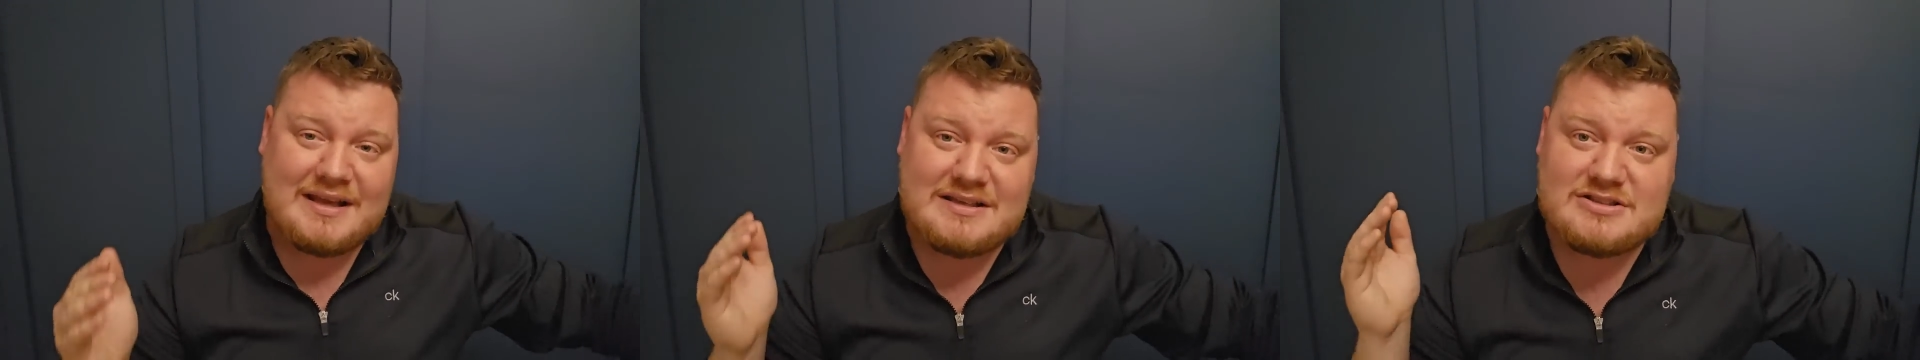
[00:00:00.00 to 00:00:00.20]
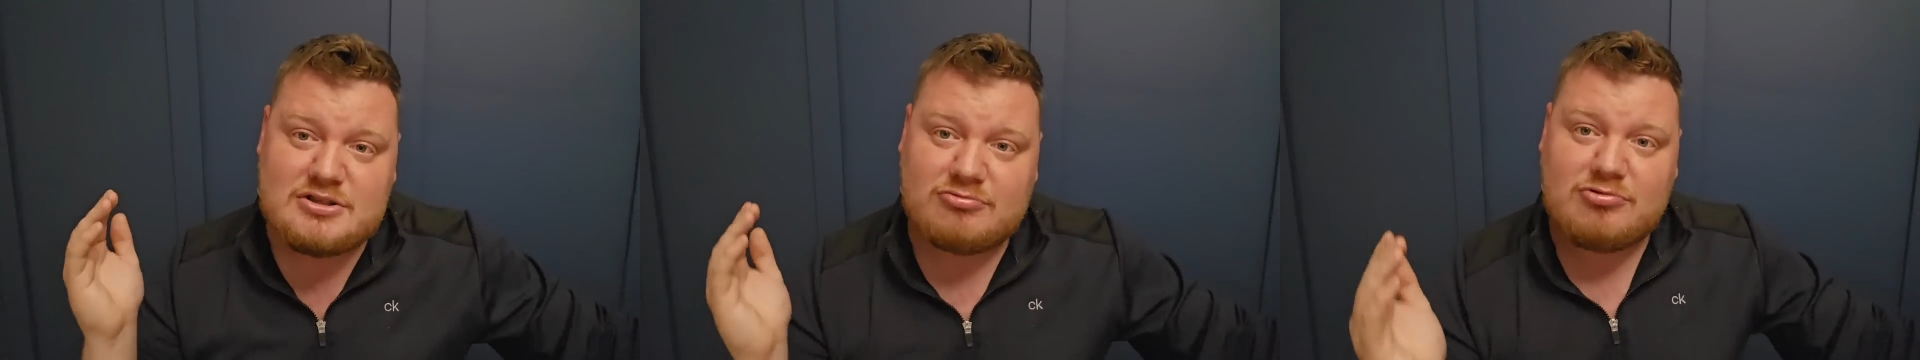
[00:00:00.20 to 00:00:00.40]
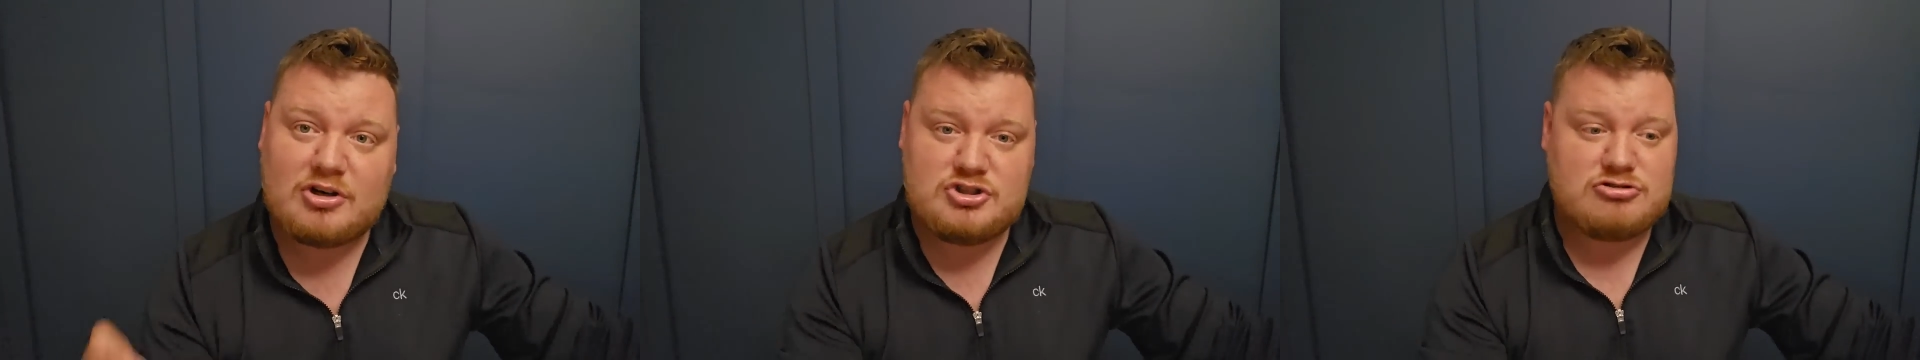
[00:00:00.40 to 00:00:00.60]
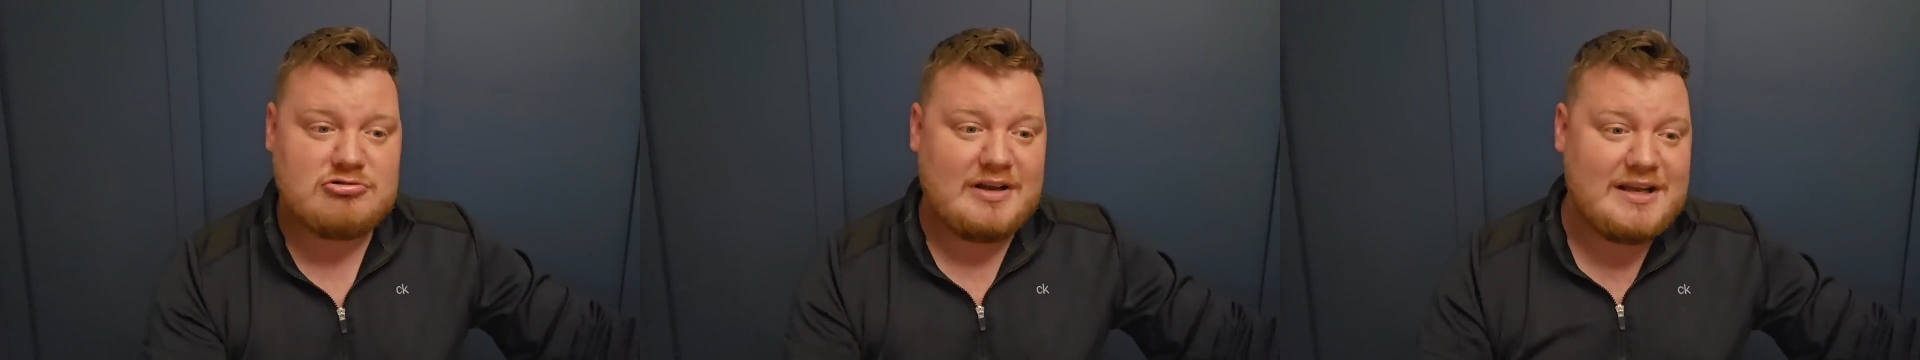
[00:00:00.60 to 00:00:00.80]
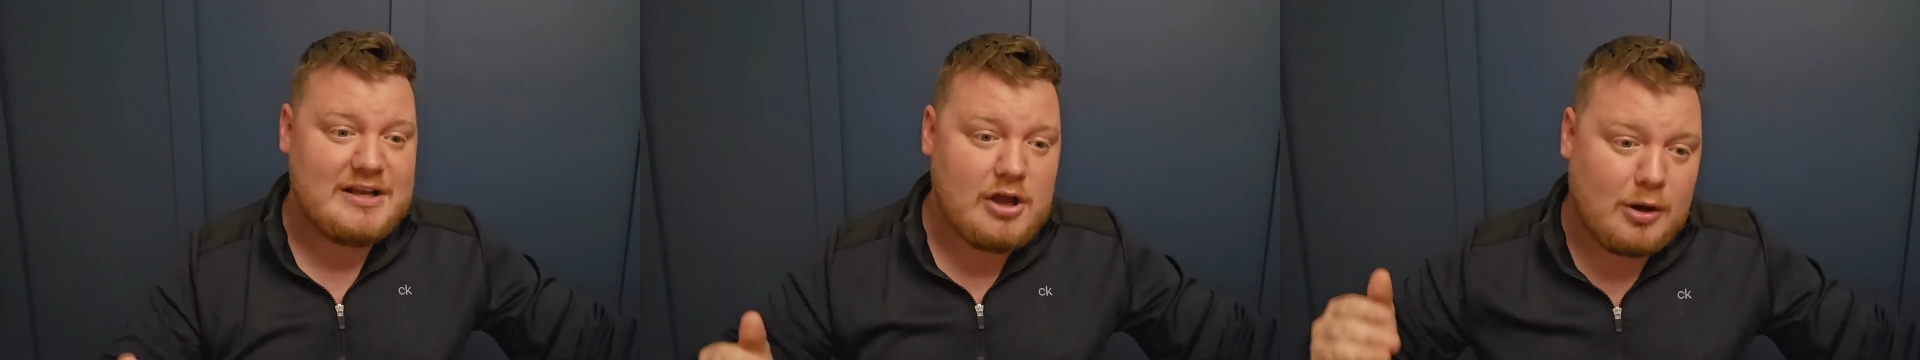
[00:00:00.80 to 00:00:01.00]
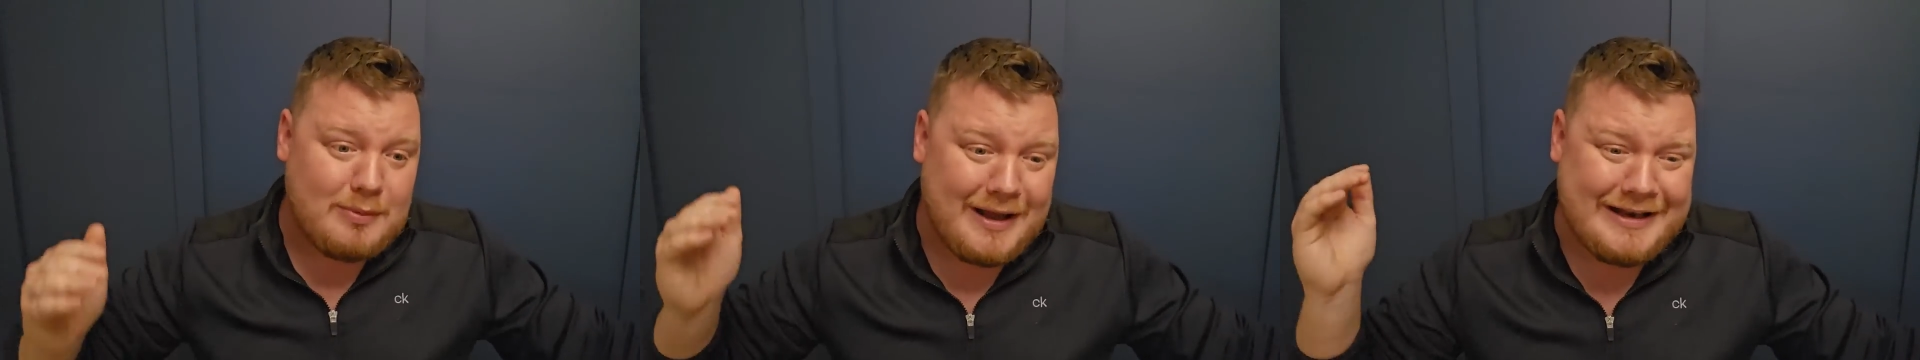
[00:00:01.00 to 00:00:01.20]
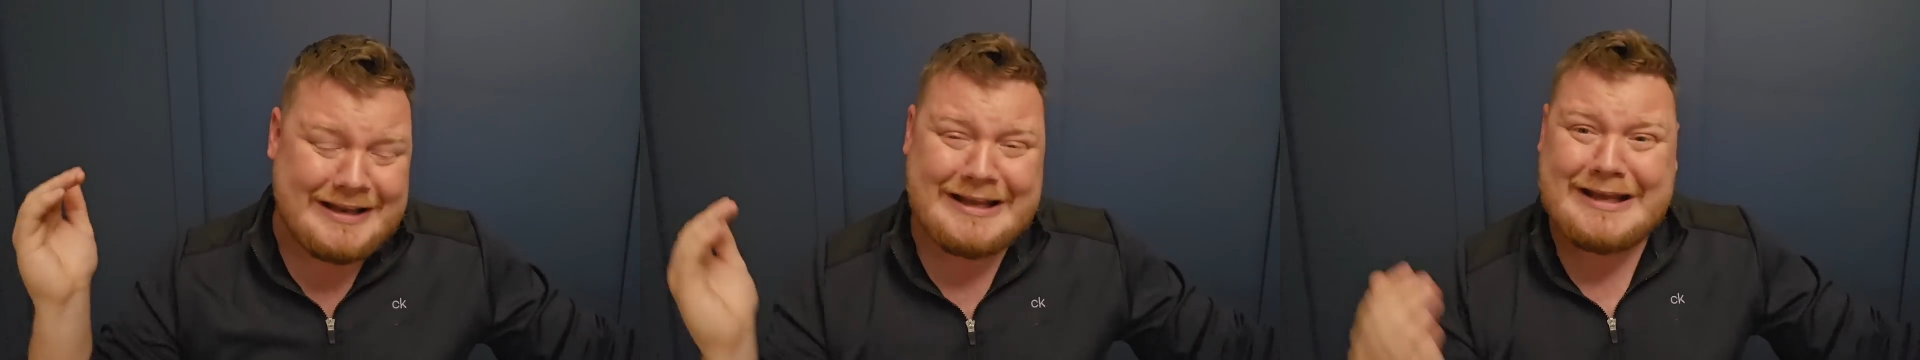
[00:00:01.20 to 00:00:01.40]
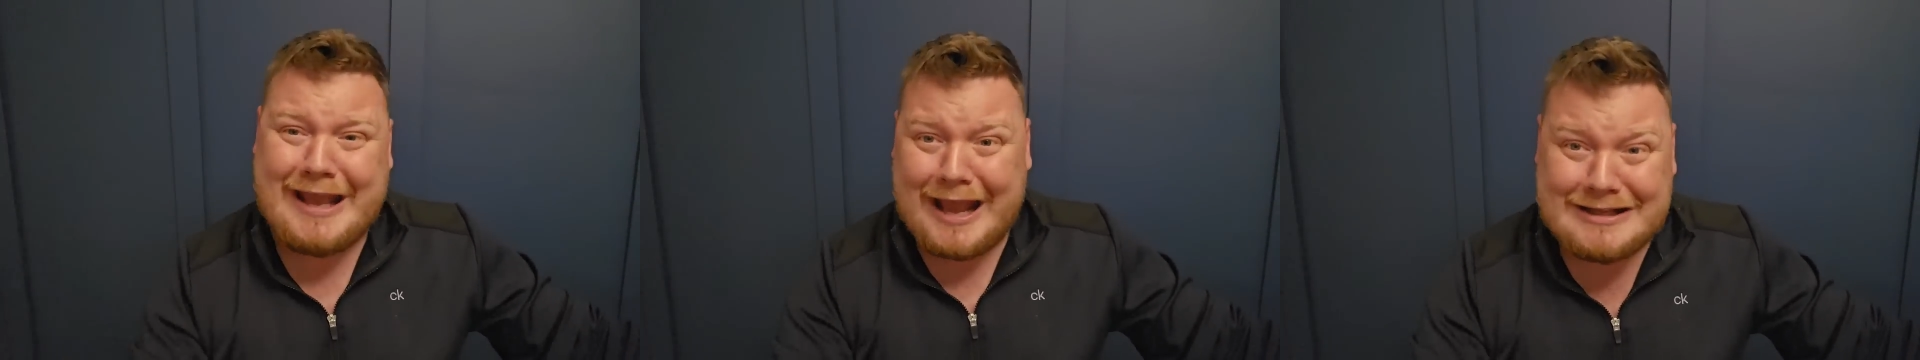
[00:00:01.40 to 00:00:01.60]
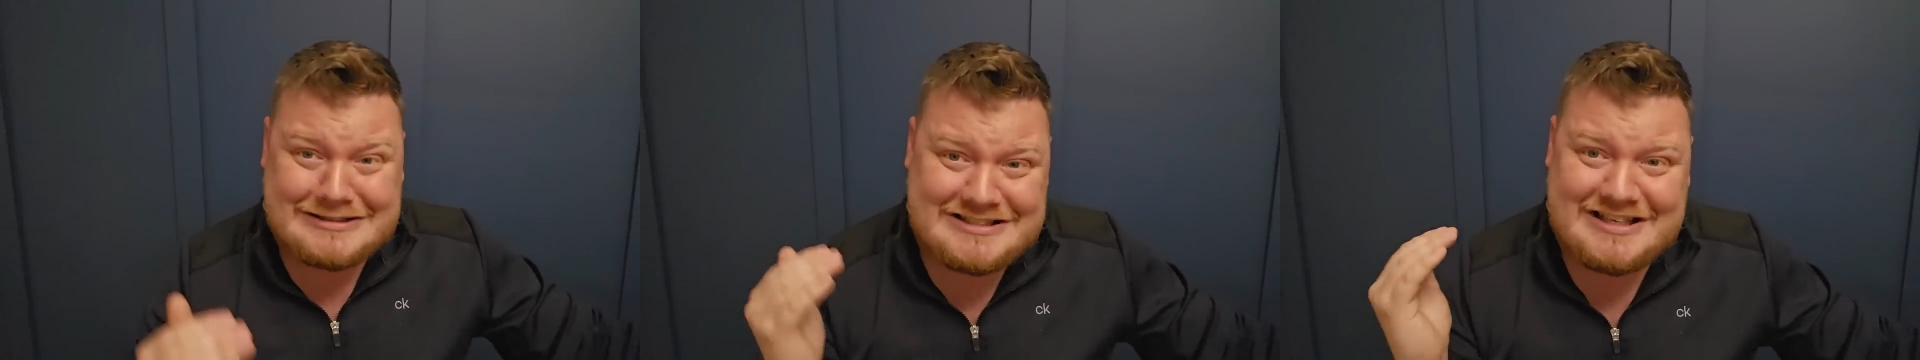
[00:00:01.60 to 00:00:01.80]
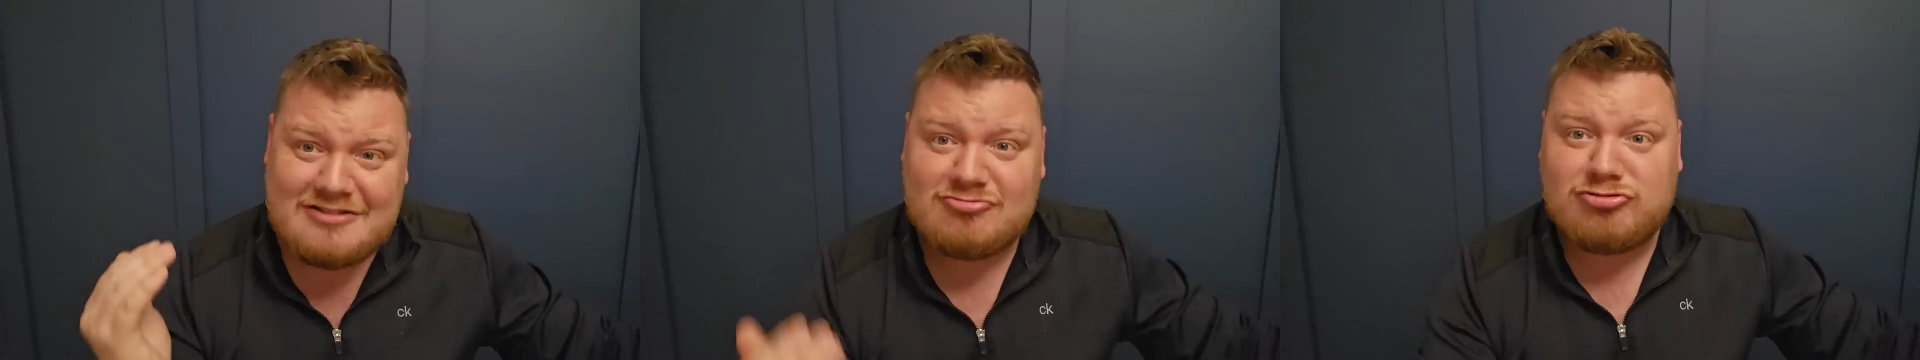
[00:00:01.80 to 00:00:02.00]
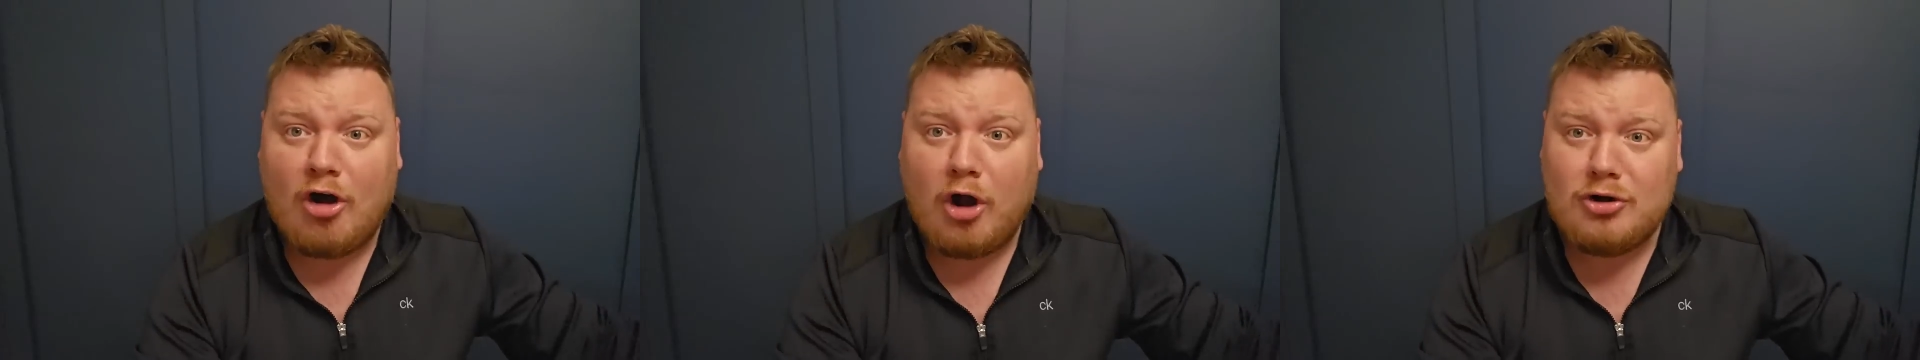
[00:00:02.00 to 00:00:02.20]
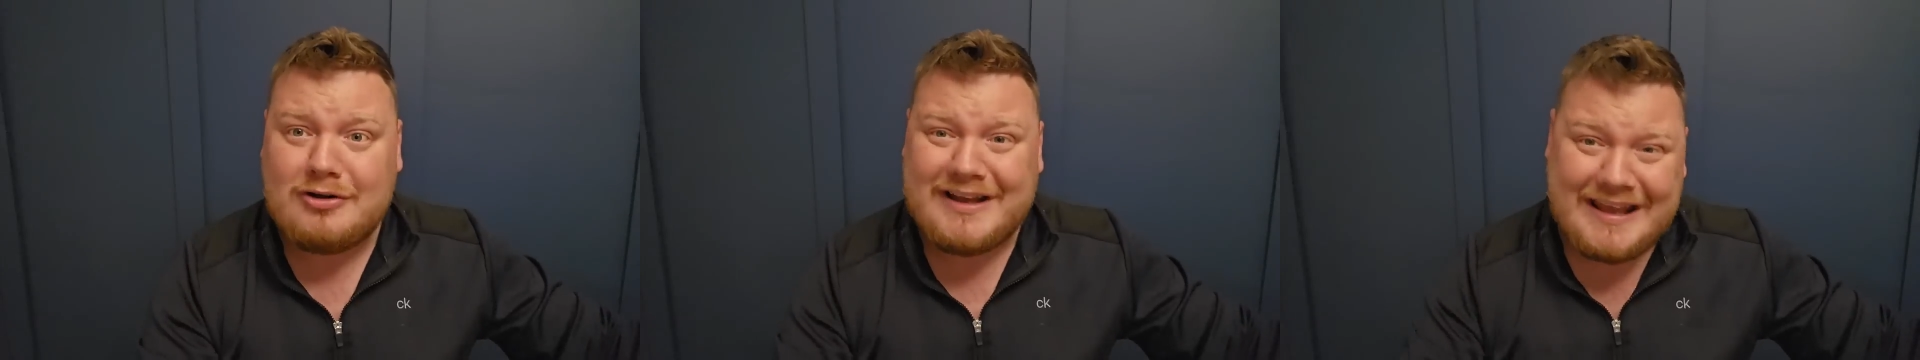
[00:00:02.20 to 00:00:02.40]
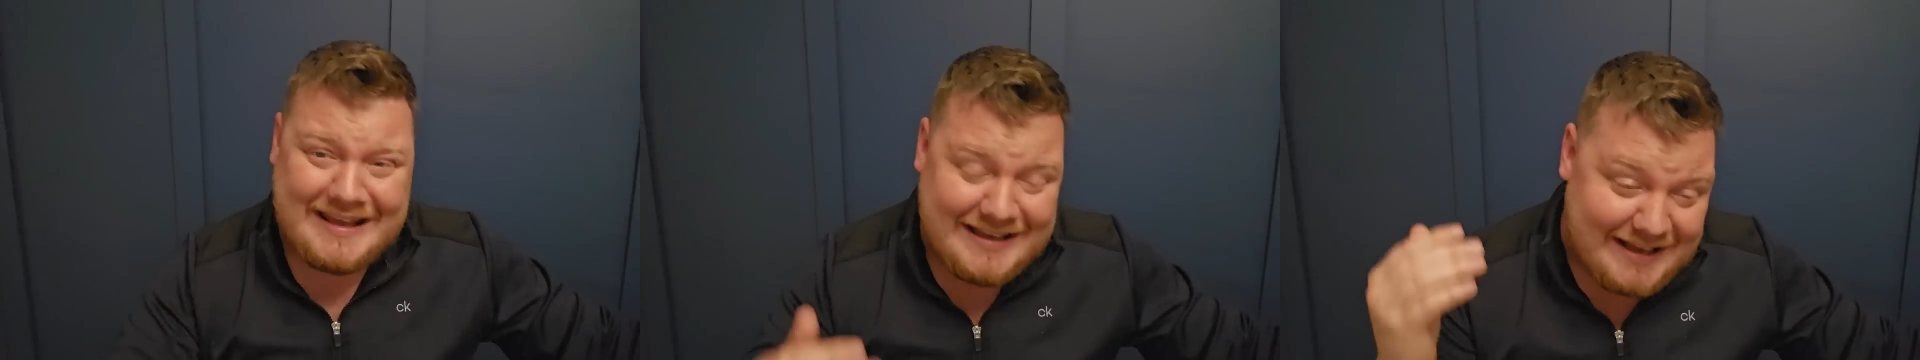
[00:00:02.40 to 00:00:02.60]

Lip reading: into Rodrigo and he gets it wrong.